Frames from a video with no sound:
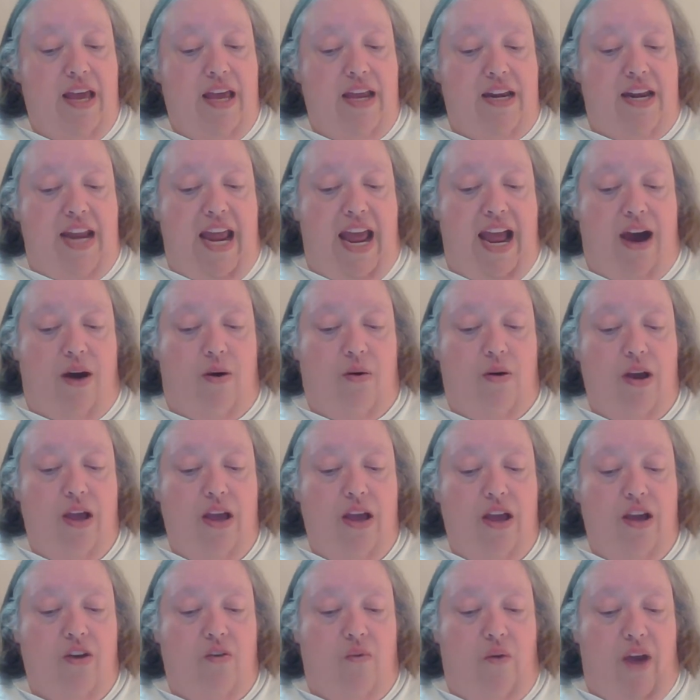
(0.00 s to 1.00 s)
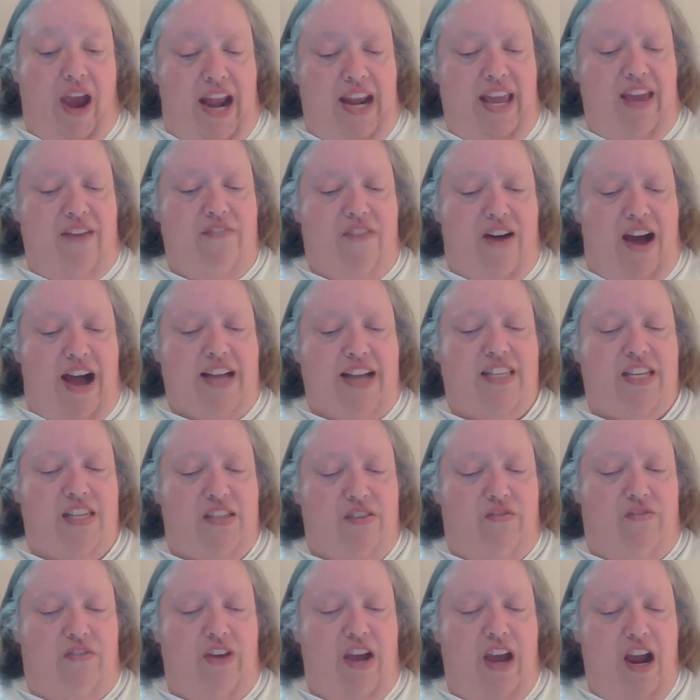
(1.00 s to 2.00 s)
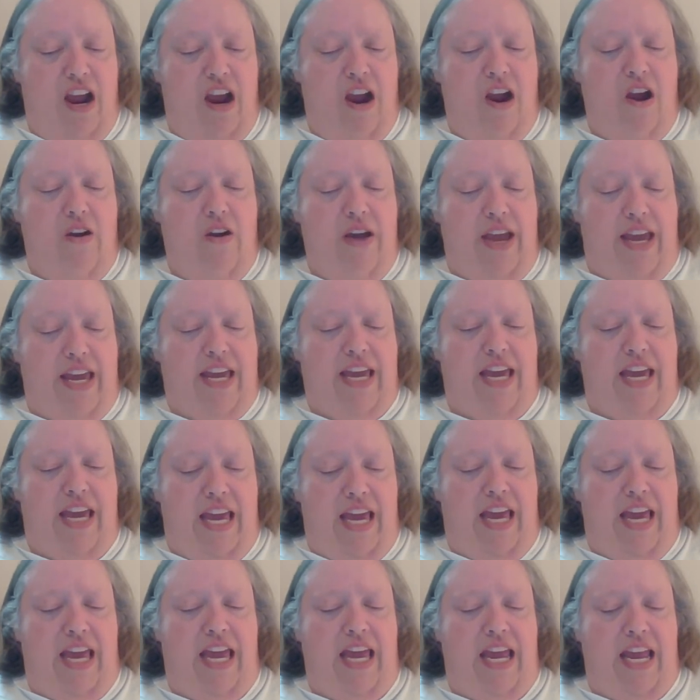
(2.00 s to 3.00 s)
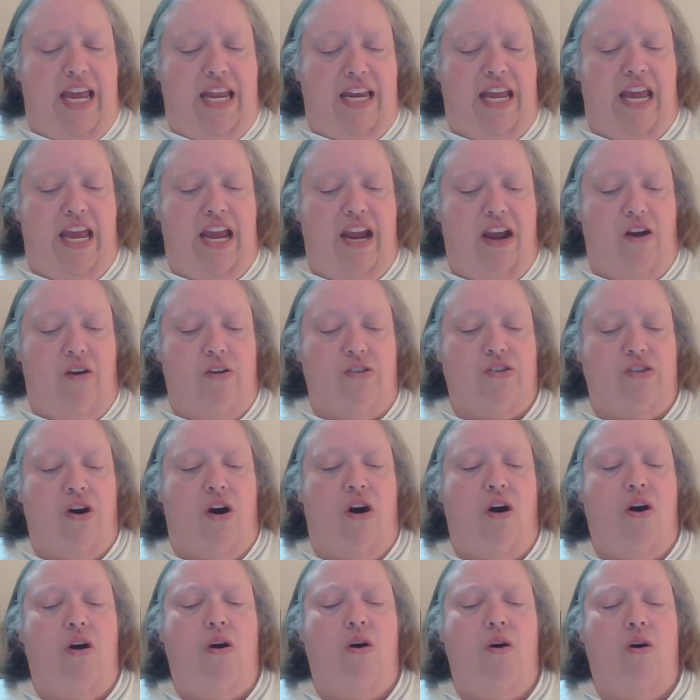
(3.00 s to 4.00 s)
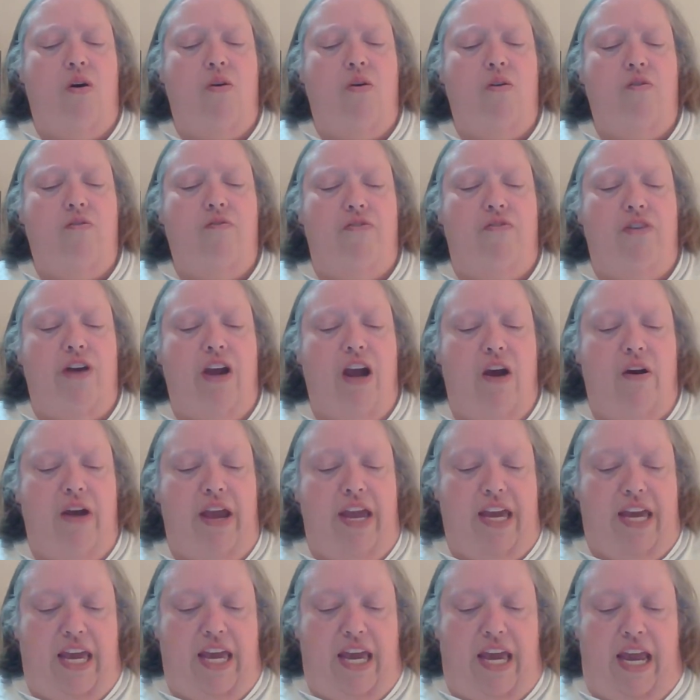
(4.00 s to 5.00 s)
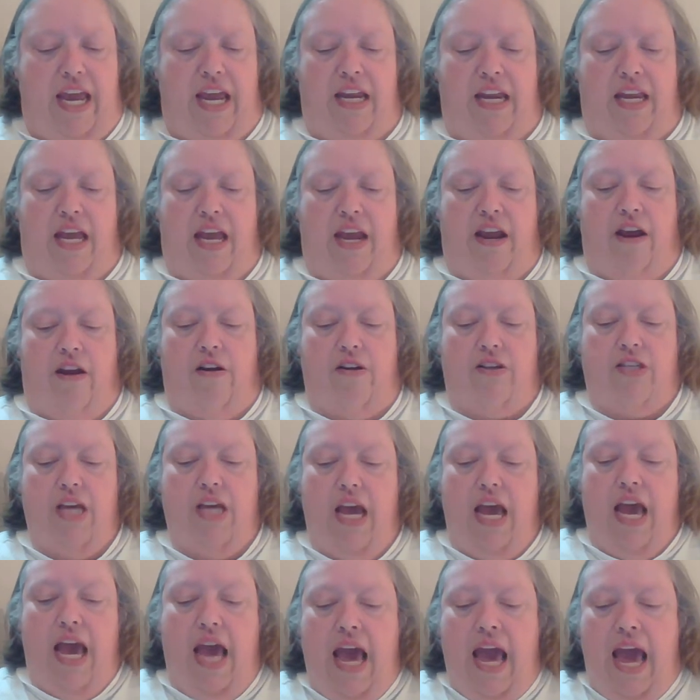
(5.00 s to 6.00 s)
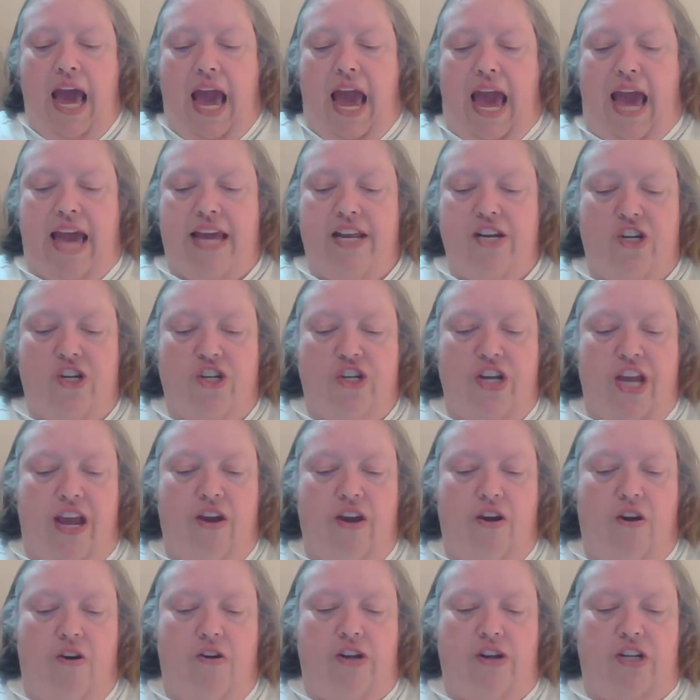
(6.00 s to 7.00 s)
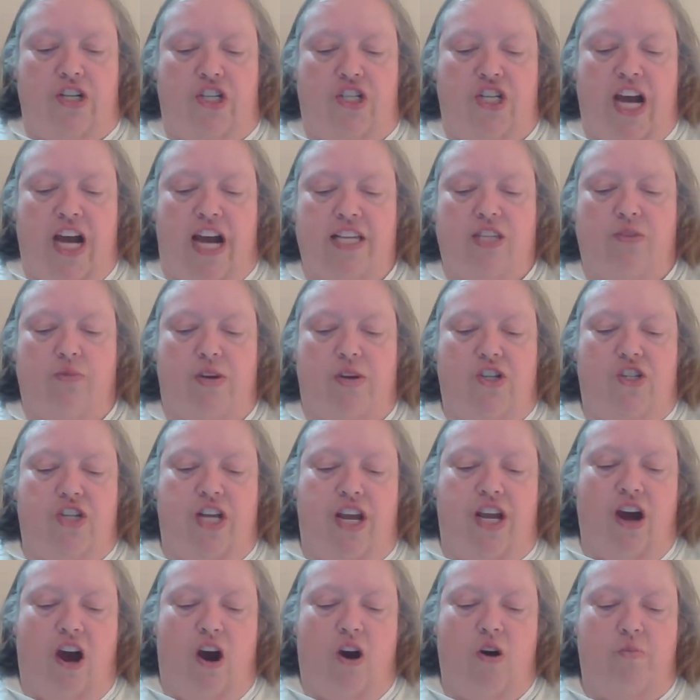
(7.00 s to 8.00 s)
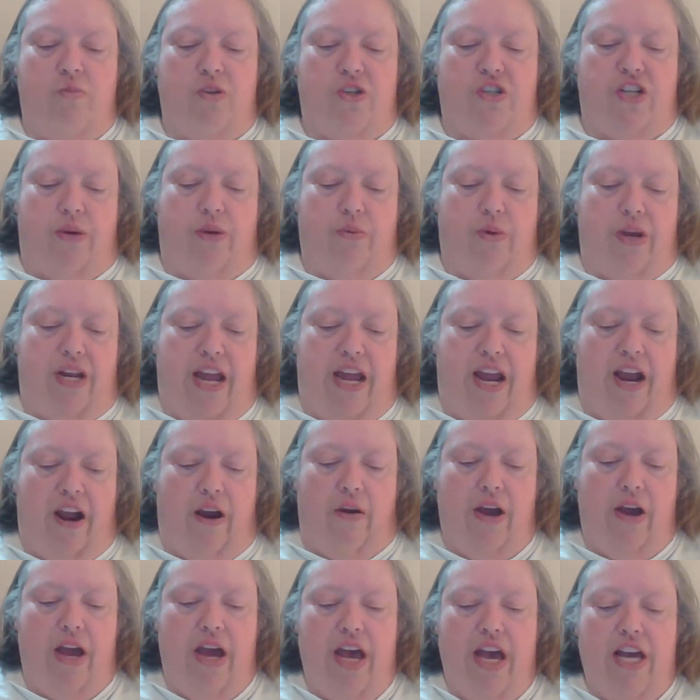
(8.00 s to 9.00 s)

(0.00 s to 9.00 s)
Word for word: Now, Granny Fox has very keen ears, oh, very keen ears and she heard just what she hoped she would hear.